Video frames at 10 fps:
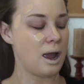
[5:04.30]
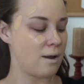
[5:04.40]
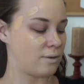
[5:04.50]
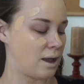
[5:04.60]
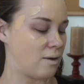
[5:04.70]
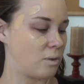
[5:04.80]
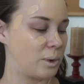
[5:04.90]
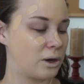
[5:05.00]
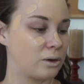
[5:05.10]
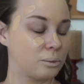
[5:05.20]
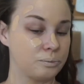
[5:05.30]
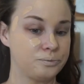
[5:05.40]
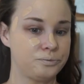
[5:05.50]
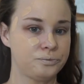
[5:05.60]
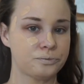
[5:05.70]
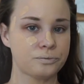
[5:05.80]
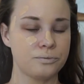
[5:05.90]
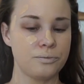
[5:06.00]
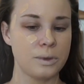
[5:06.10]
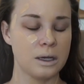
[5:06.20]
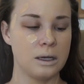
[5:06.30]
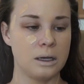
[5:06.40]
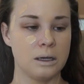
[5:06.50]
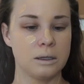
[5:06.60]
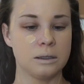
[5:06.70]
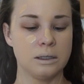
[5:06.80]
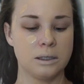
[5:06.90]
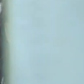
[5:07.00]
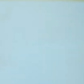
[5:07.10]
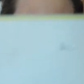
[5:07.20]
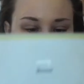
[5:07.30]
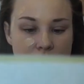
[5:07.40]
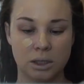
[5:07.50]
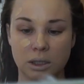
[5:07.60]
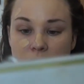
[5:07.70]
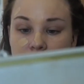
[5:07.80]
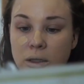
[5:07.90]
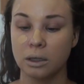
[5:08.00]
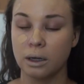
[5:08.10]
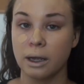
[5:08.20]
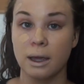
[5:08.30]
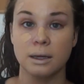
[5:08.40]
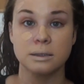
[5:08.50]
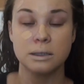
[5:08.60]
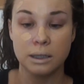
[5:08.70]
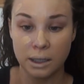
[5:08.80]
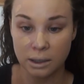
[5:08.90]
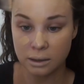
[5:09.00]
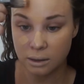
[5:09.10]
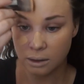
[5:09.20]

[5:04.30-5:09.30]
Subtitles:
I have to have a mirror. This is just, I can't see.